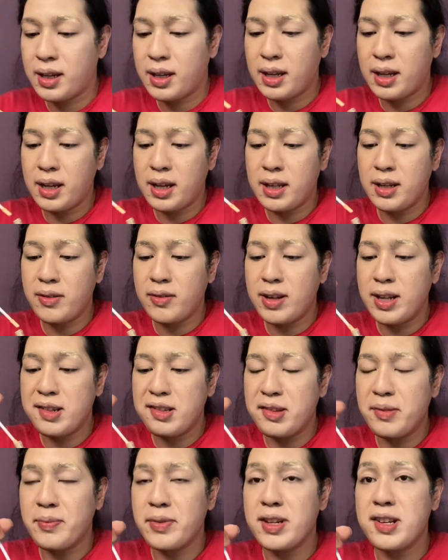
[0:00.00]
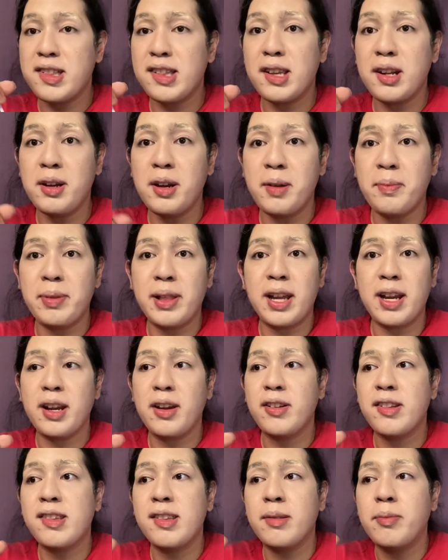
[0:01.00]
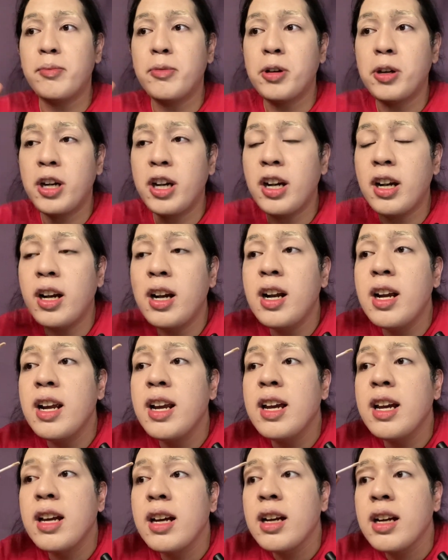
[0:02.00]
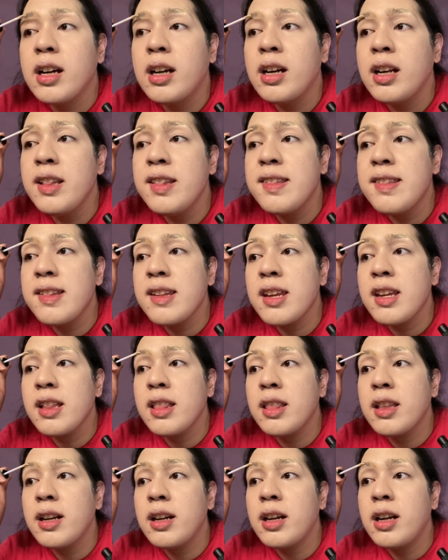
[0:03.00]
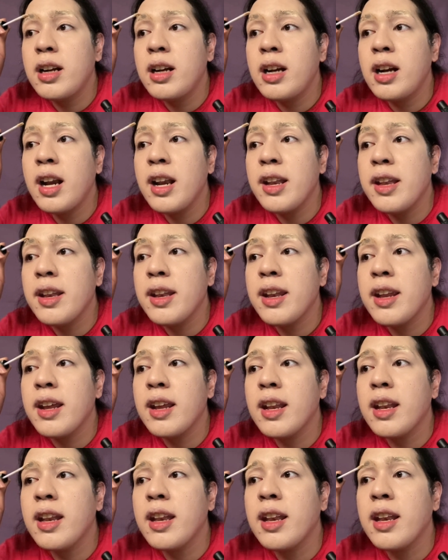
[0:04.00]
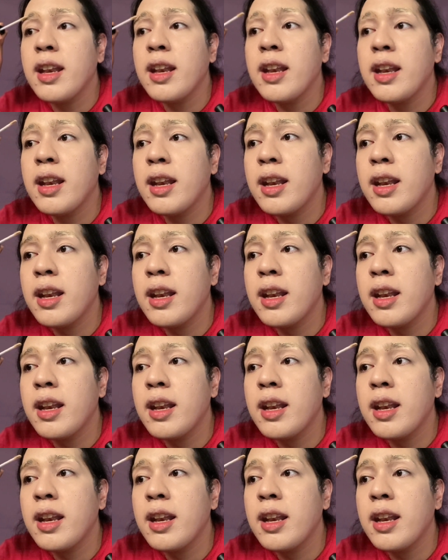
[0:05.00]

Anyways, I'm just gonna apply some more concealer, and then